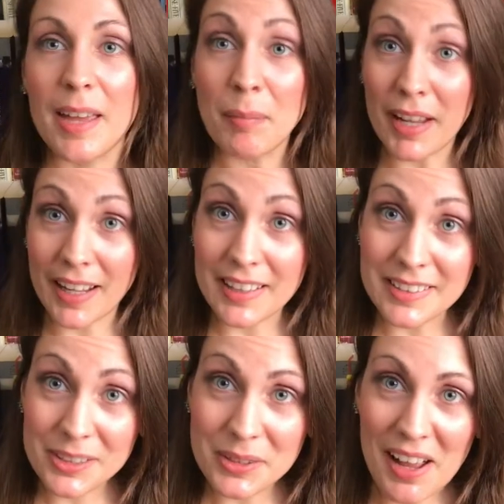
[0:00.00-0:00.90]
and my hand
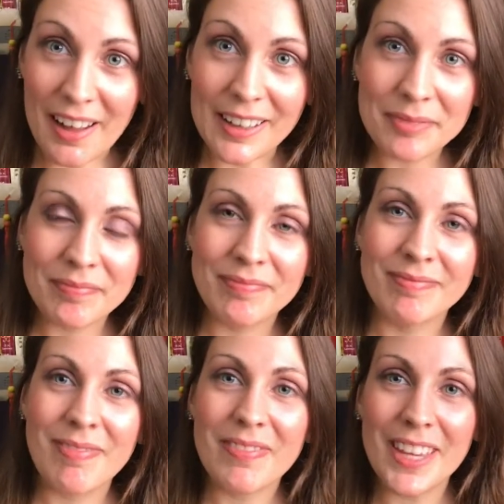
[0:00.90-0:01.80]
is still dying.
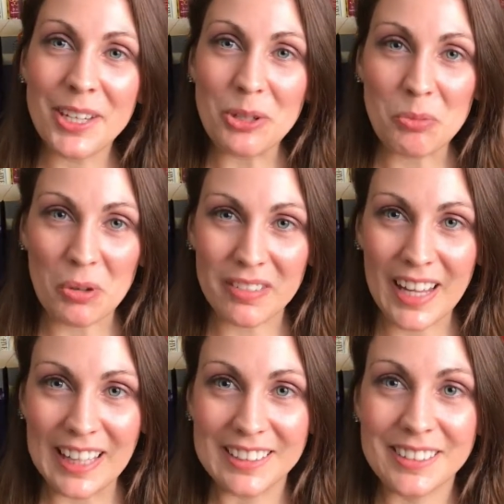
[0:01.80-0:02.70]
Thank you, Sport of
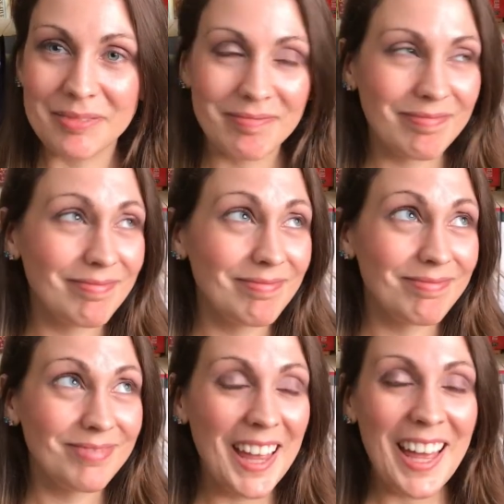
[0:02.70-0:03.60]
Kings.
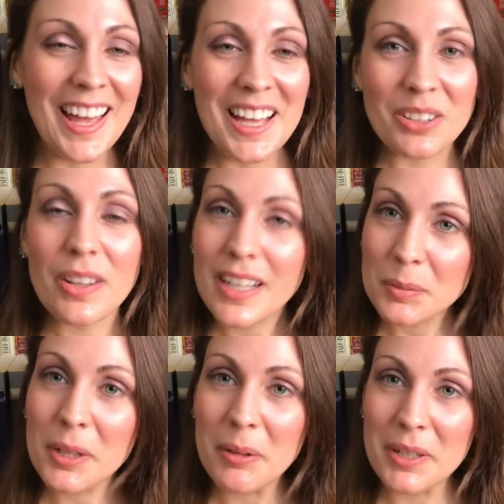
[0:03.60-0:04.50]
So the
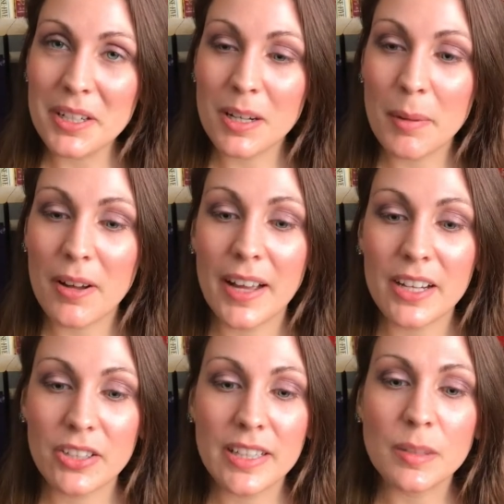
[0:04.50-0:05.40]
last book I want to talk about
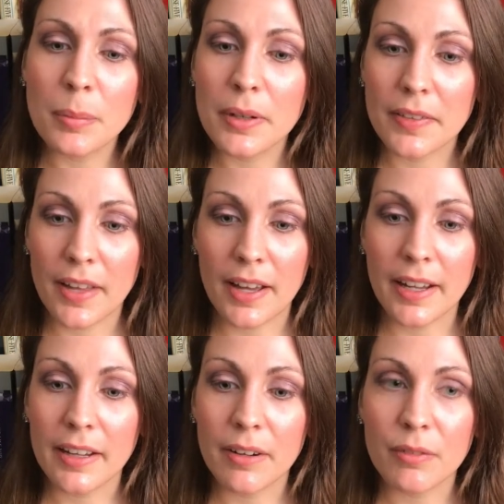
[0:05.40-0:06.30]
actually is a book that
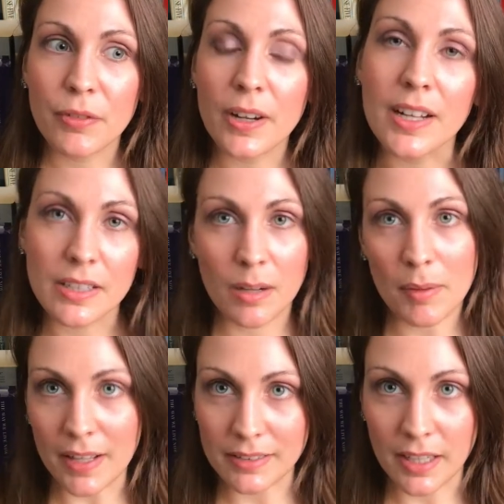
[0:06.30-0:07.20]
I forgot to talk
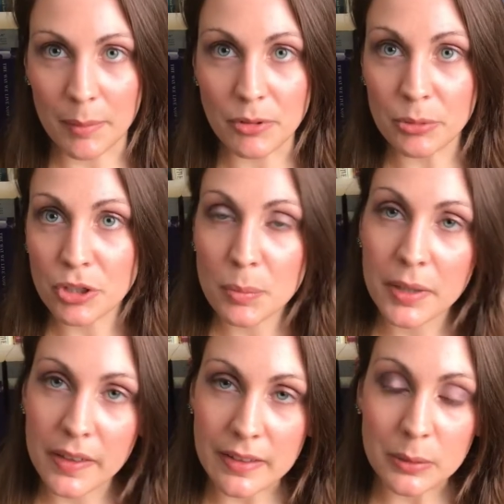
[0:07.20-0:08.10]
about last time, so I'm just going to
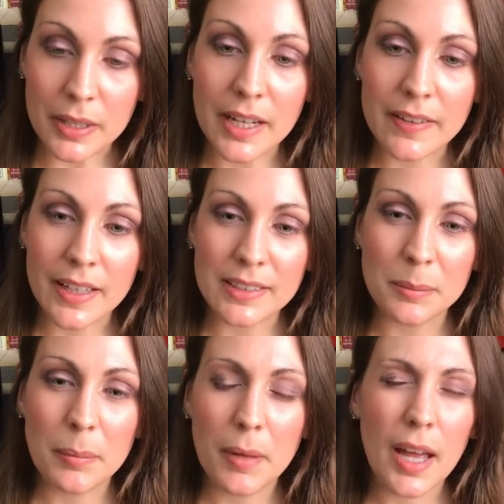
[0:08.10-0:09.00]
put it in this one, and that
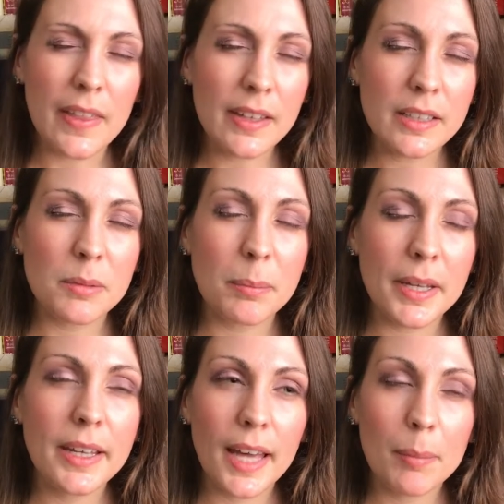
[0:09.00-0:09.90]
is, I think it's
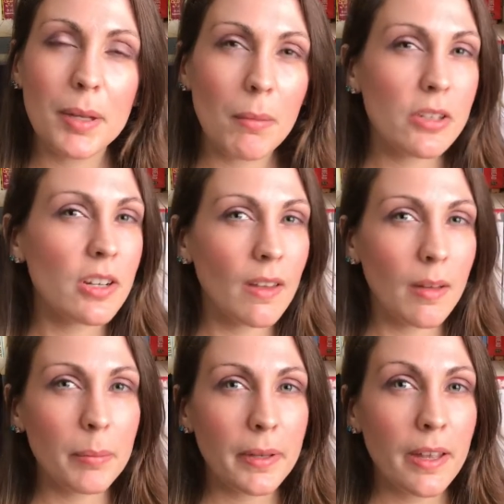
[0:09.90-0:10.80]
Big Happy Mushy
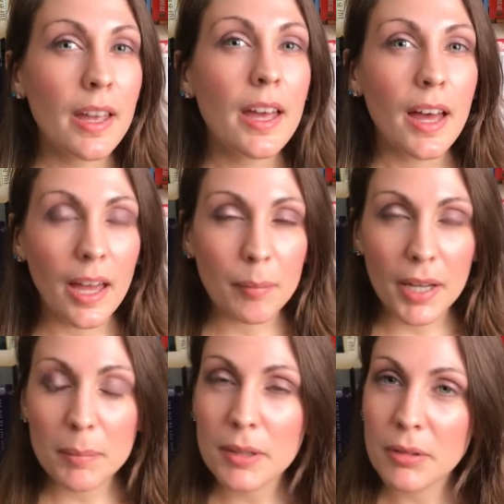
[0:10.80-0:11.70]
Lump. I
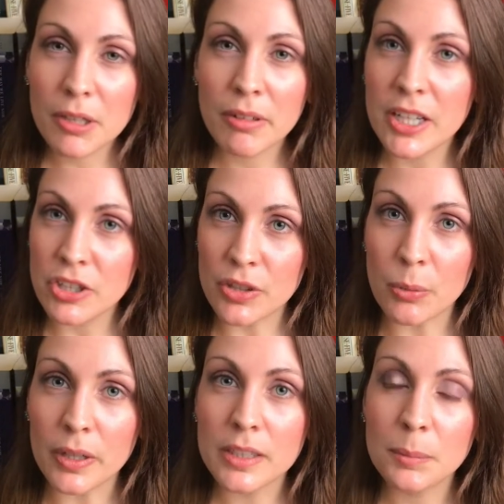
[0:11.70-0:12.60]
might be rearranging the
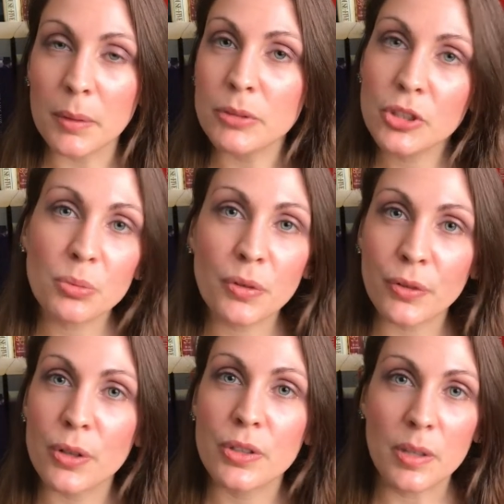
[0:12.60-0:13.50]
words, but just
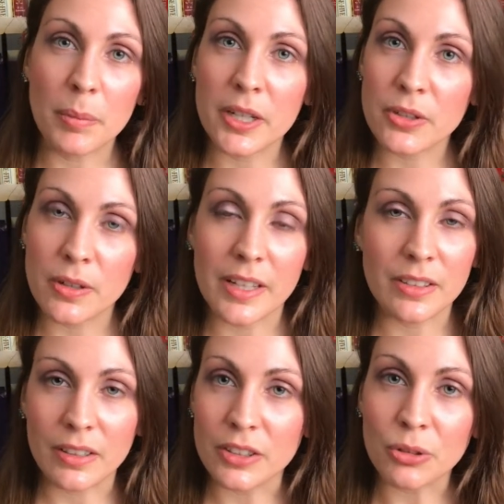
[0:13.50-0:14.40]
refer to the picture that's
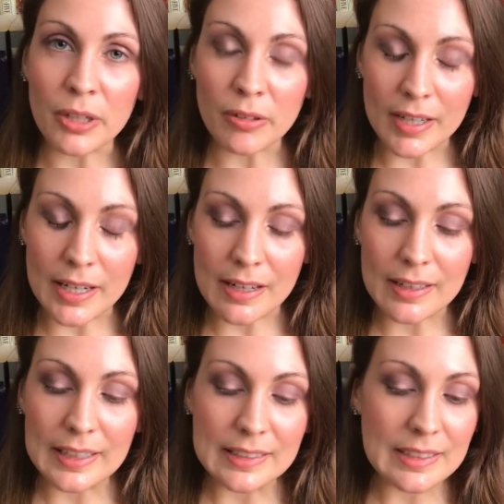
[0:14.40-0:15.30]
on the screen right now,
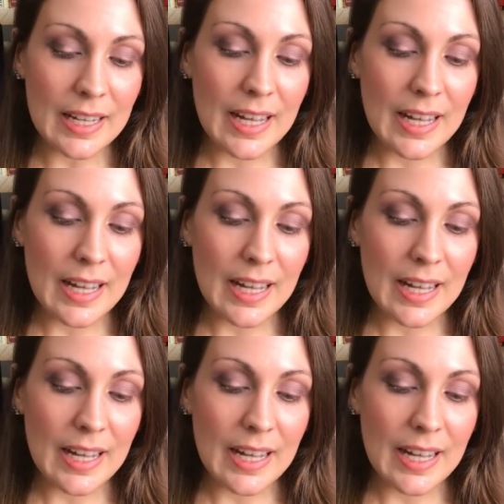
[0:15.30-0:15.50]
and